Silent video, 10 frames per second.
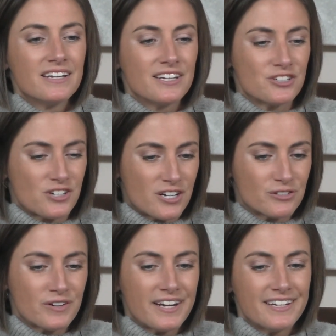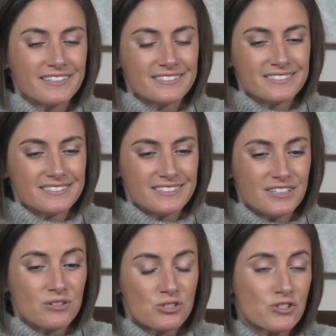your heart rate and, you
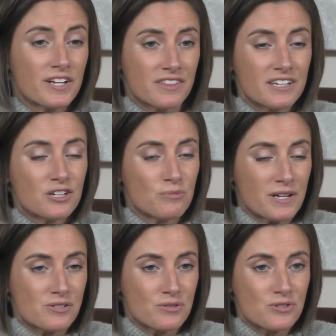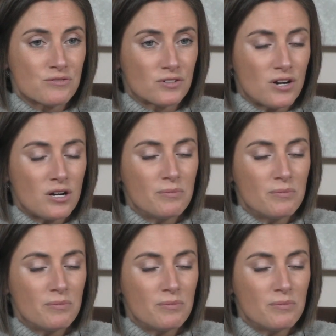know, strengthening your muscles overall.